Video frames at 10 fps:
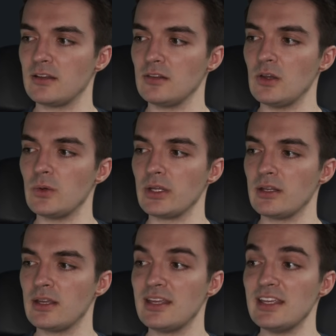
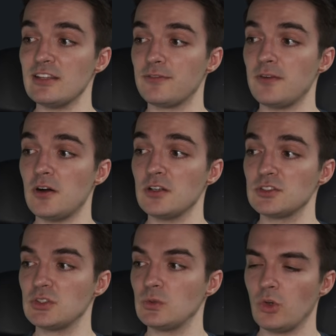.loaded is
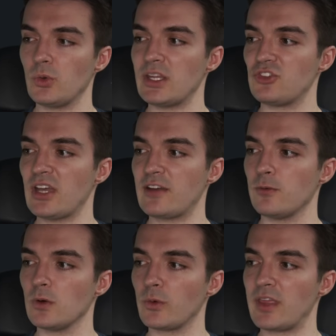false, which we can check
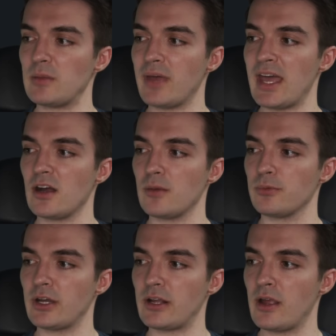for with a bang
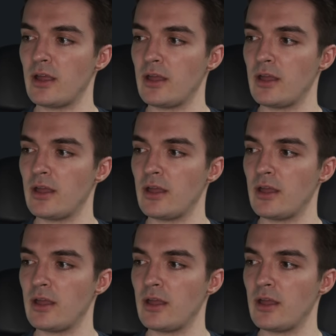operator,